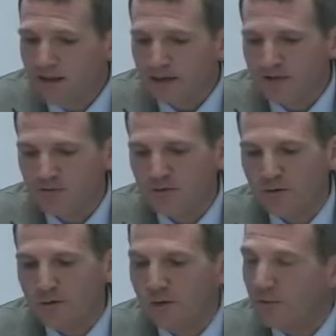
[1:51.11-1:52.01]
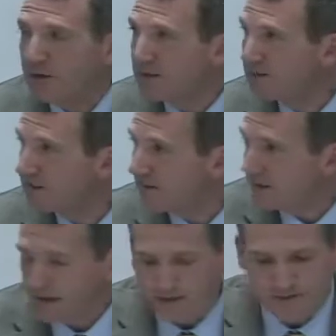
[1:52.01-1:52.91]
And so what was,
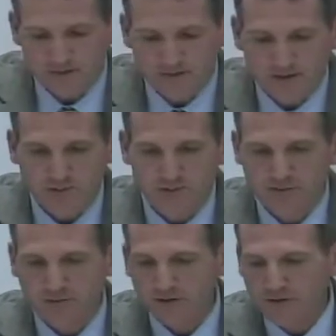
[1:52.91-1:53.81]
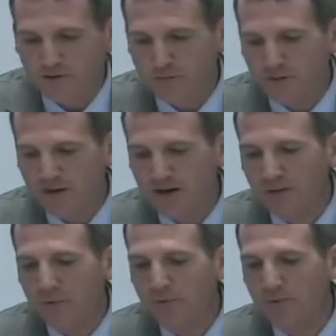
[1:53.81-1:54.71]
as uh, Ms. Duvall just pointed
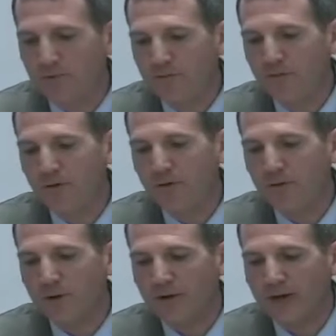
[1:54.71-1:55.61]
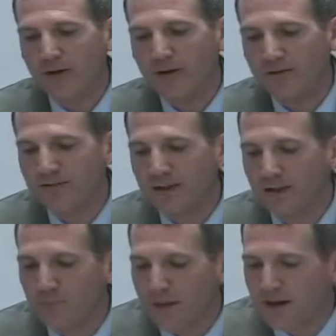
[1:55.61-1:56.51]
out, 1.4, we now have
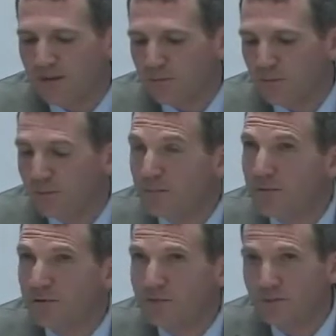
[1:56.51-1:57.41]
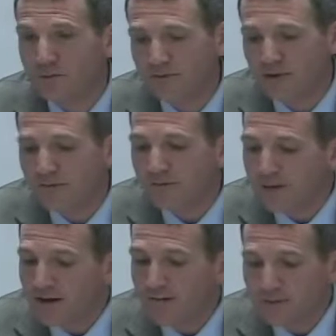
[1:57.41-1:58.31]
scaled back to a
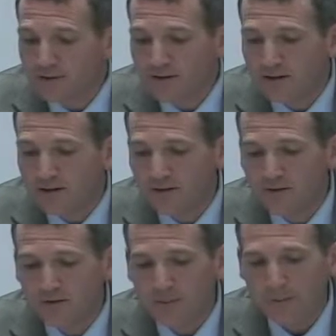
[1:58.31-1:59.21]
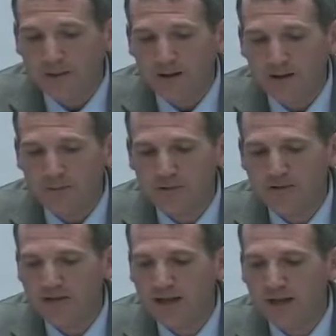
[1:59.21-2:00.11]
$1.275 million uh,
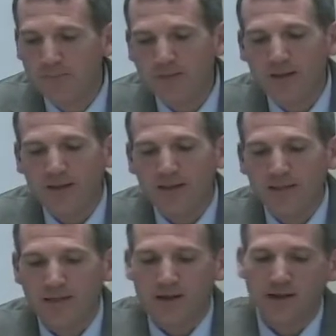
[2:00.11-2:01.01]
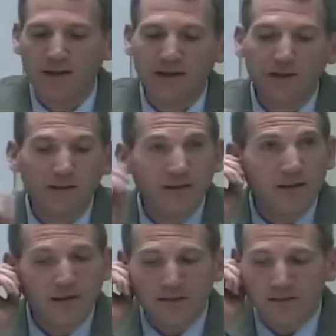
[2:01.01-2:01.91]
budget gap. That again,
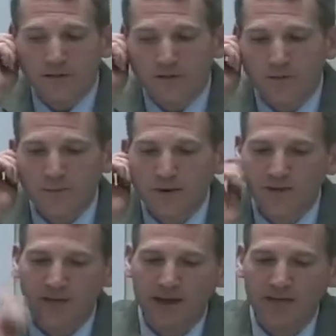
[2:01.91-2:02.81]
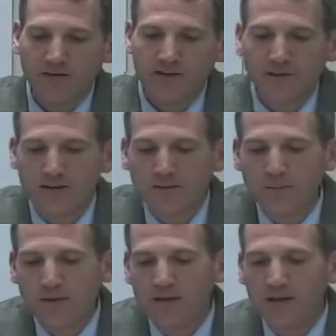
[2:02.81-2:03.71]
the largest part of that collective
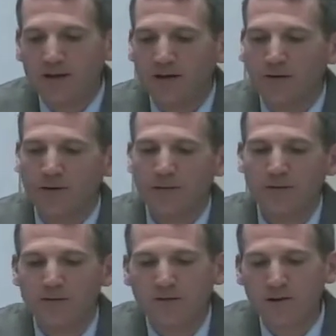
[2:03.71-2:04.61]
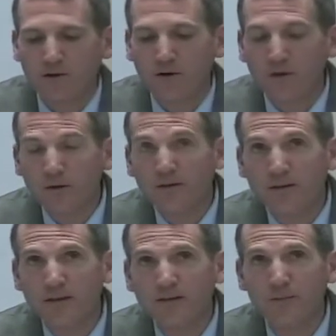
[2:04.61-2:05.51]
bargaining agreement, our current
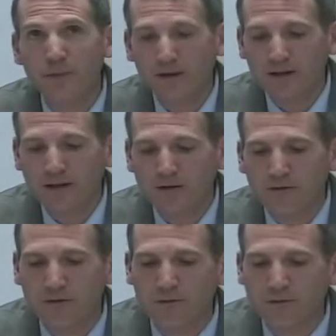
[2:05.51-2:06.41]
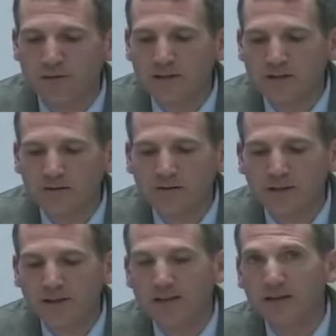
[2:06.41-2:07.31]
collective bargaining agreement with teachers
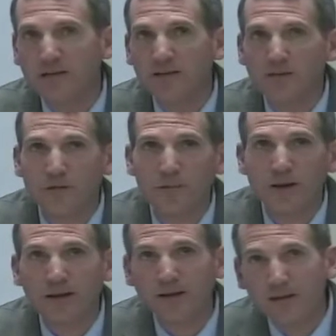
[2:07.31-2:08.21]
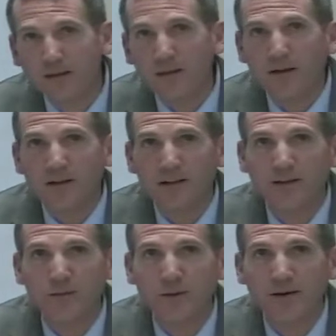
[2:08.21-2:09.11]
and the anticipated
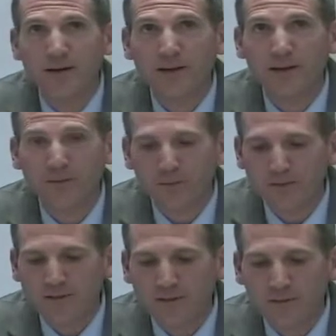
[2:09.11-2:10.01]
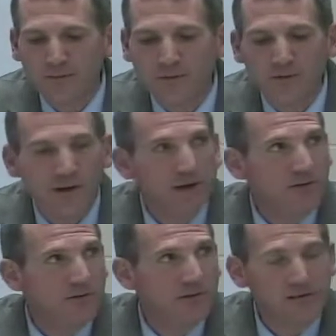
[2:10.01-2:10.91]
collective bargaining agreement that we will
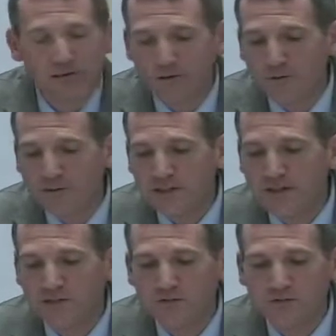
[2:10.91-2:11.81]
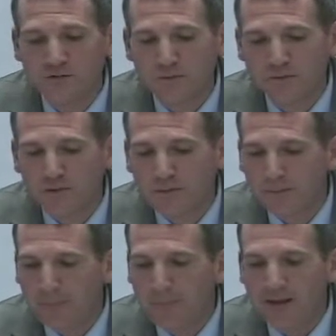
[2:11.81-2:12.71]
enter into negotiations shortly.
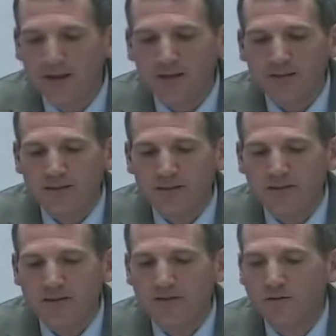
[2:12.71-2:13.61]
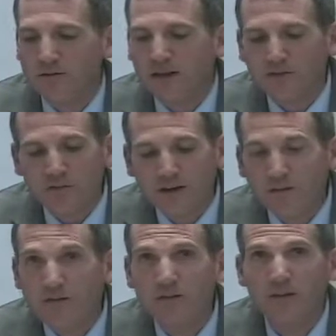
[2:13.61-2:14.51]
The teacher lane
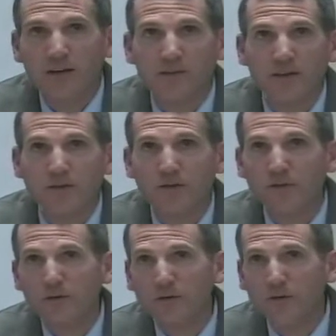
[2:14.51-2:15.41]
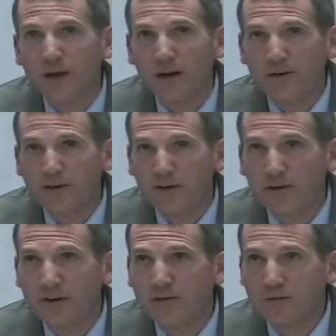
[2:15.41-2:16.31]
changes as teachers earn higher
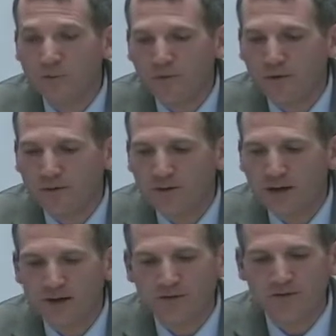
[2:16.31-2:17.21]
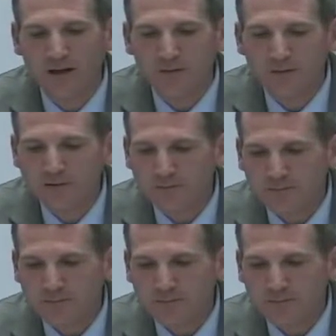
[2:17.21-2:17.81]
degrees and move over to higher salaries.